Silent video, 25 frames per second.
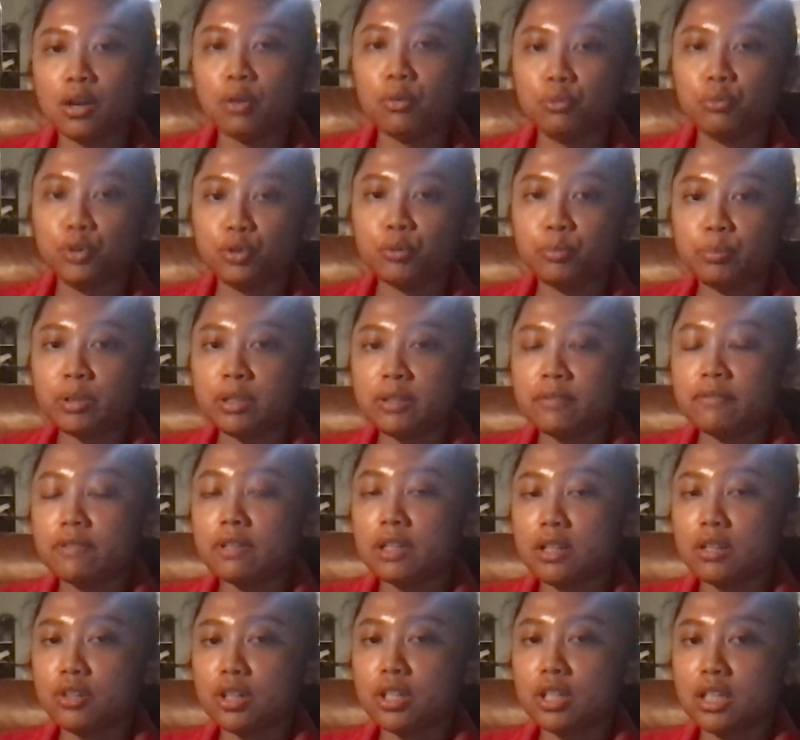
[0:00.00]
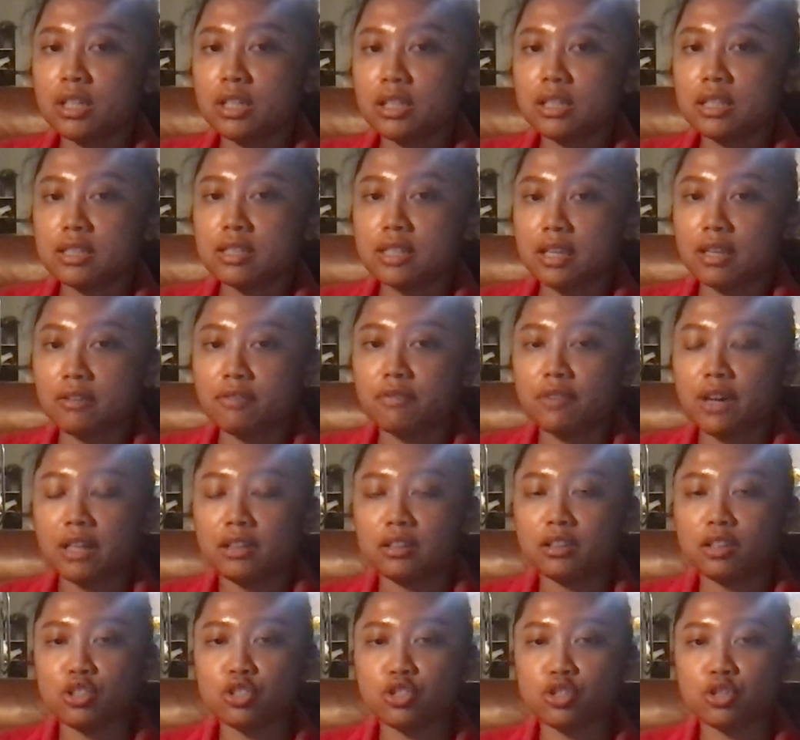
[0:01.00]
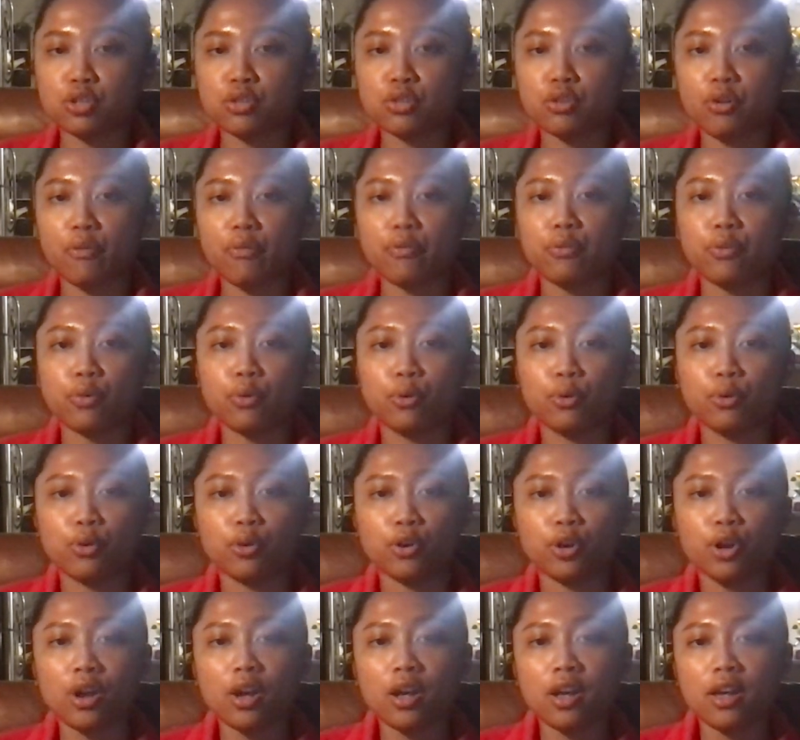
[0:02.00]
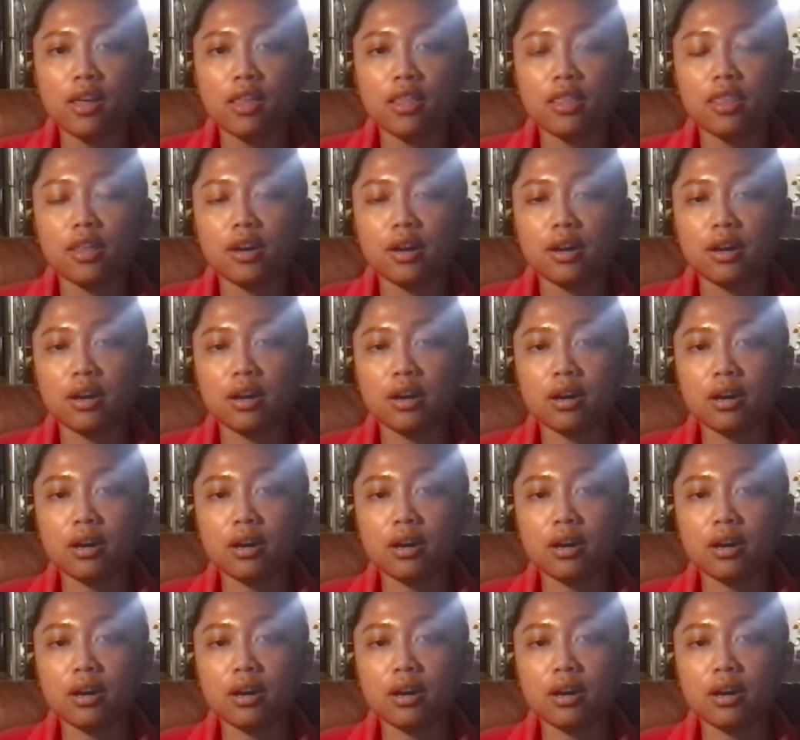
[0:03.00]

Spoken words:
would be very disadvantageous for the